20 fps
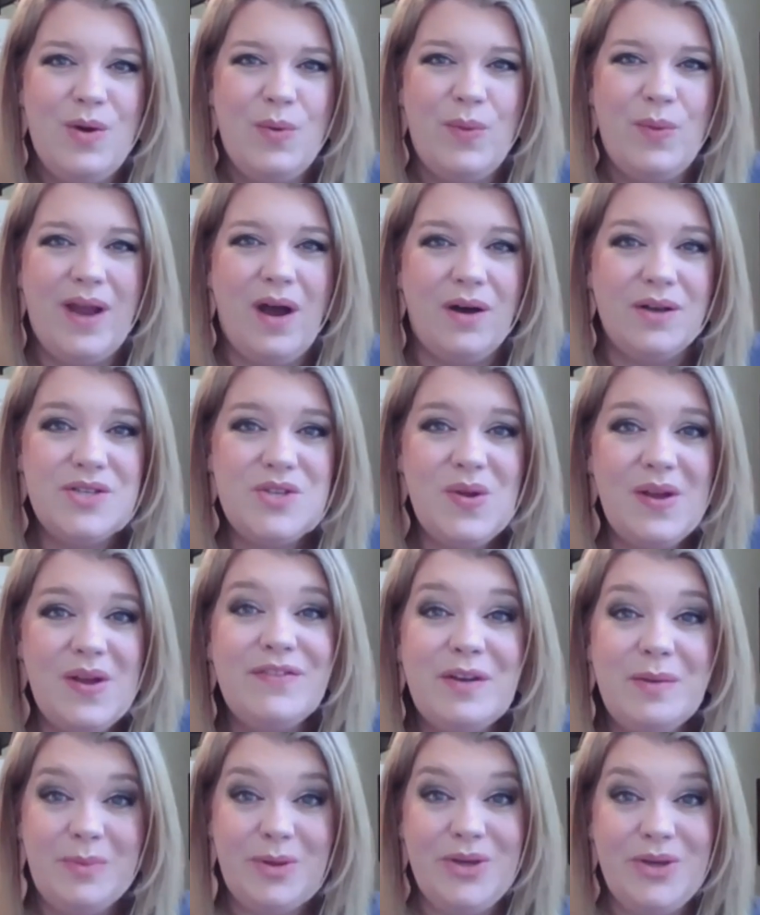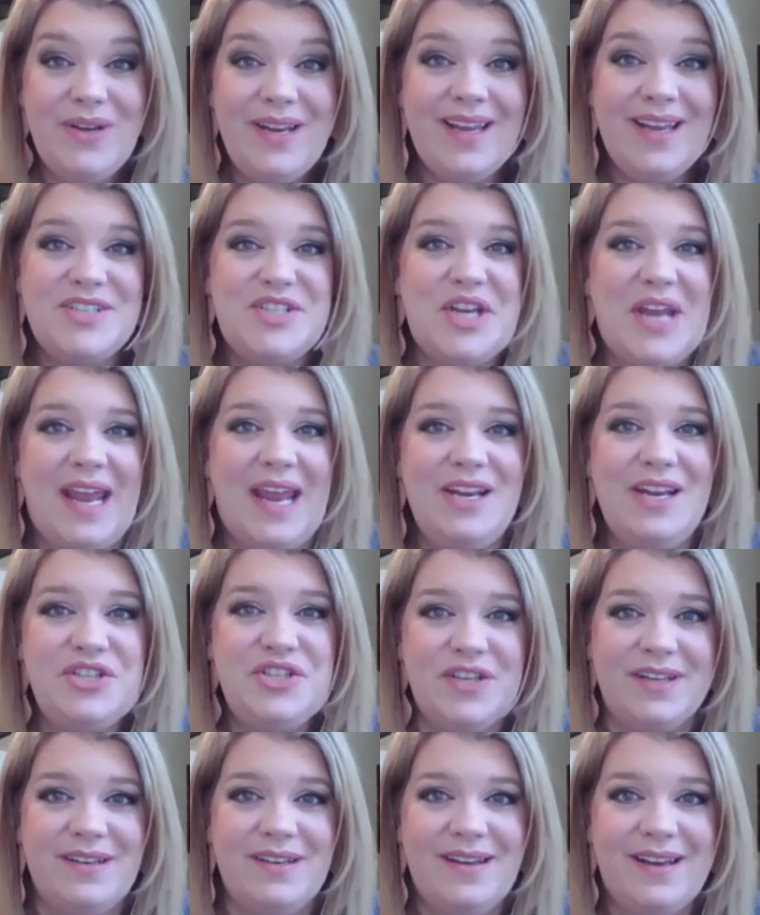We also have community
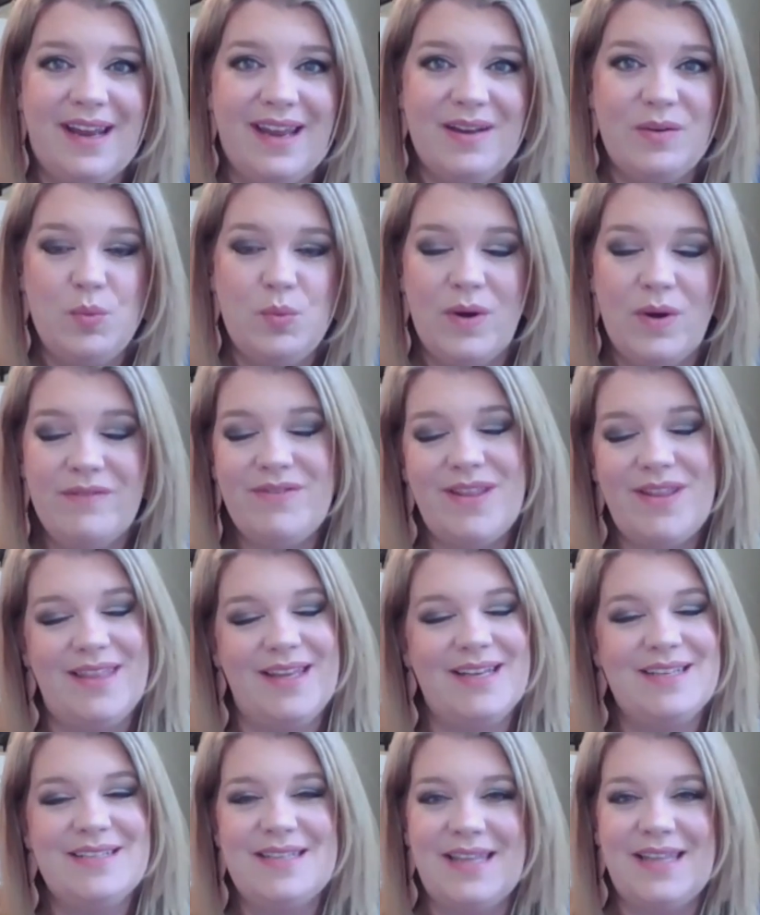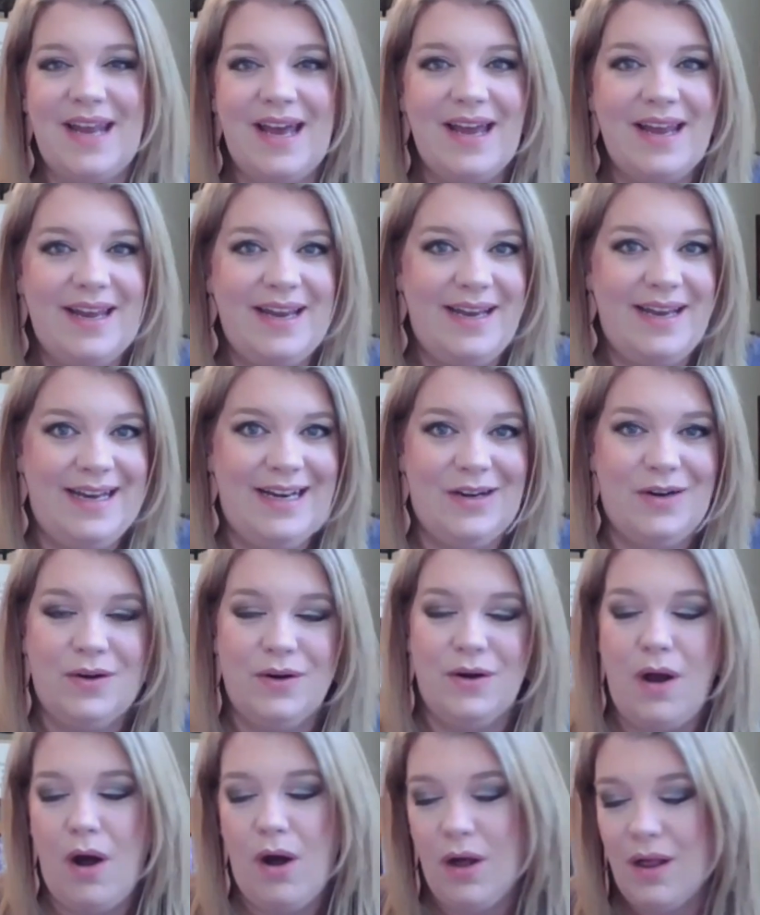education. Again, one of the things that I
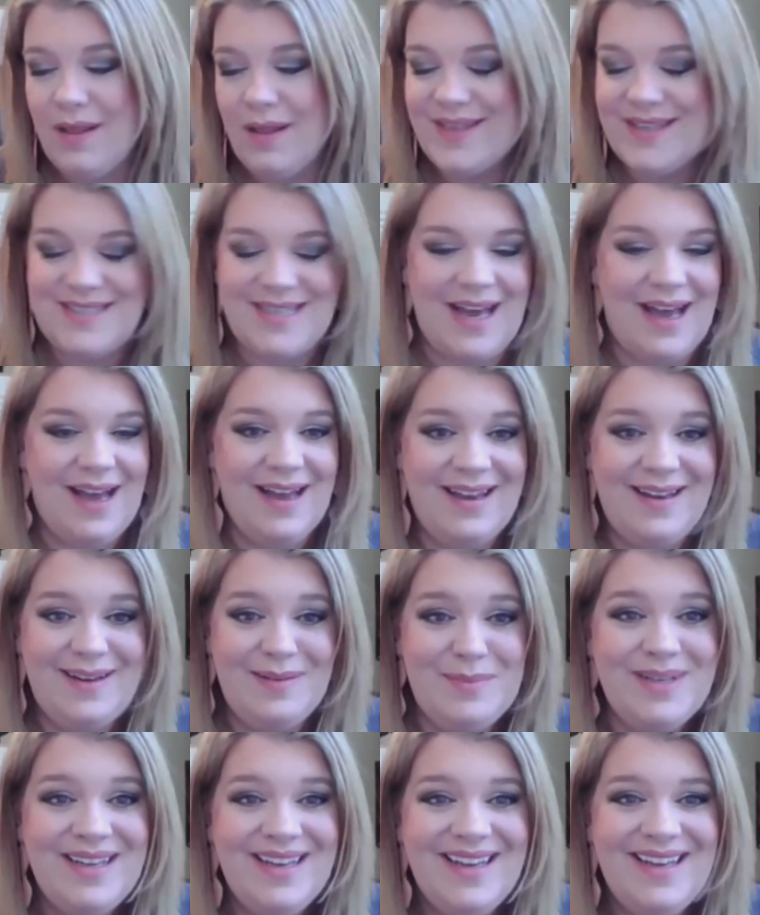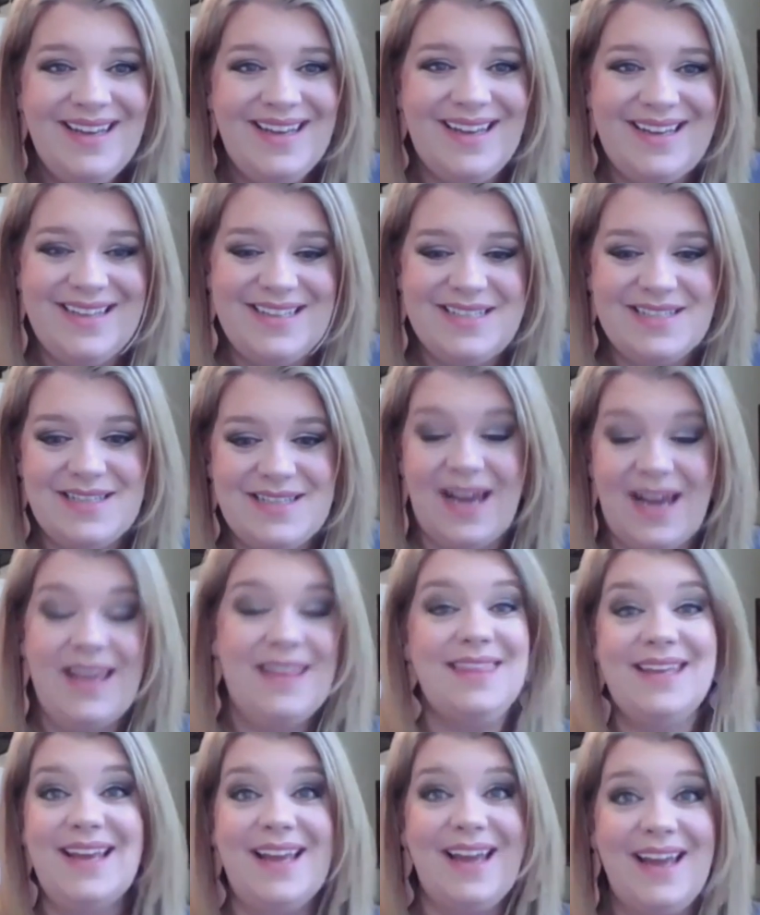hear all the time is I
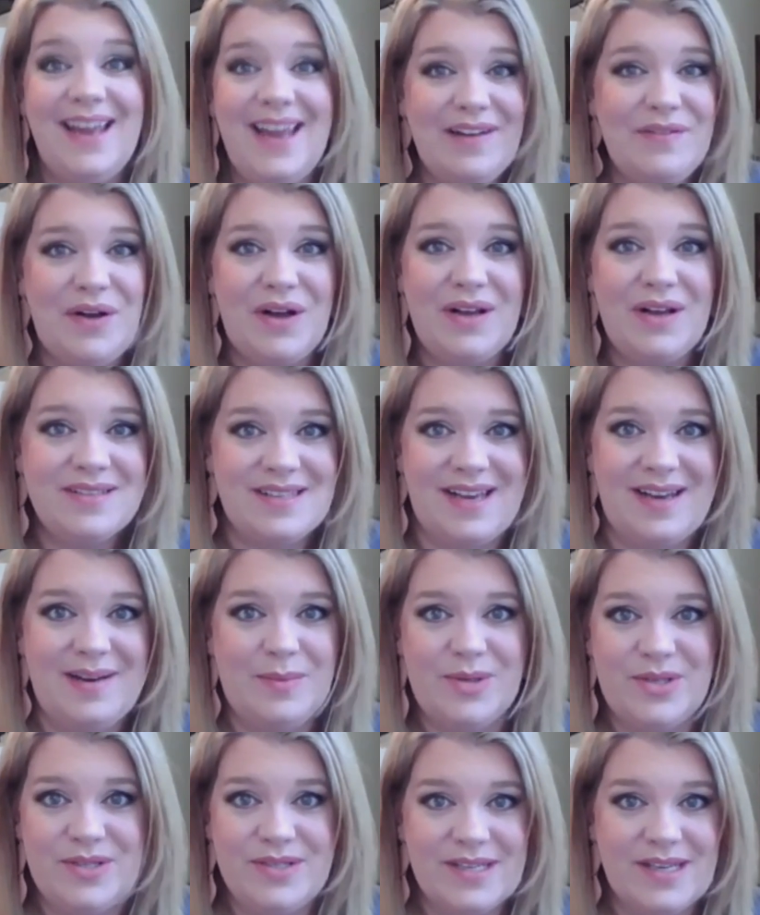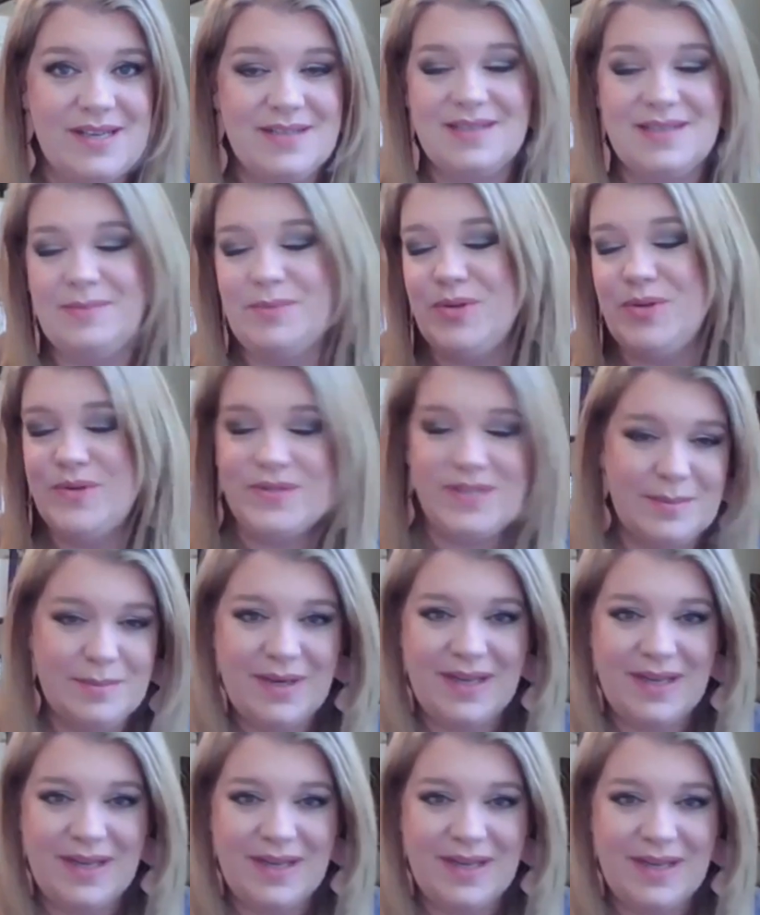think I have Alzheimer's because I'm losing
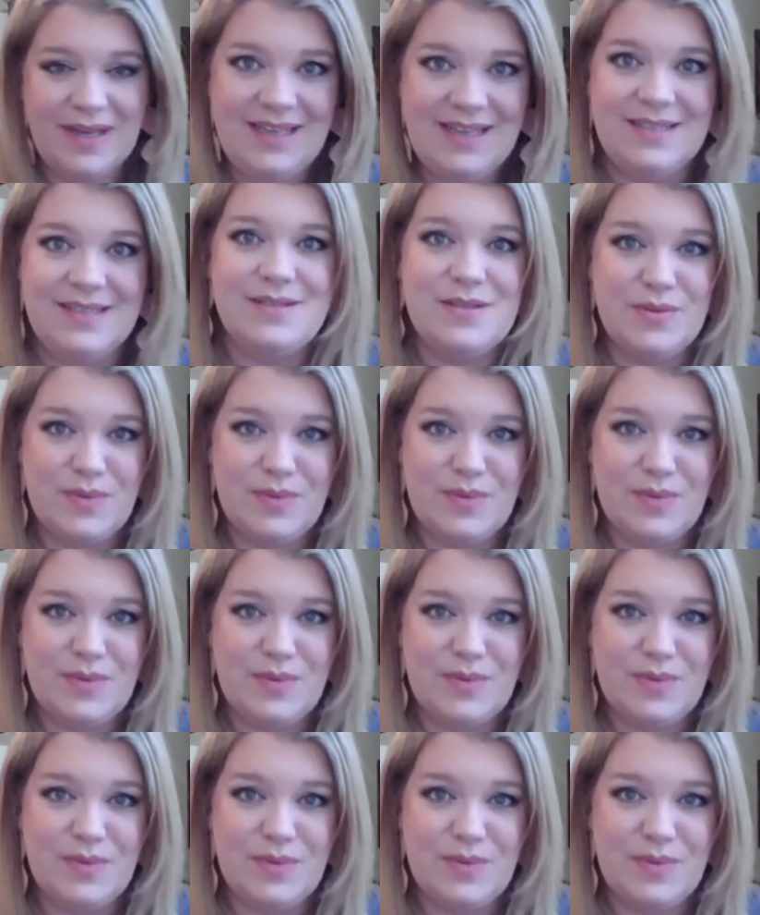my keys,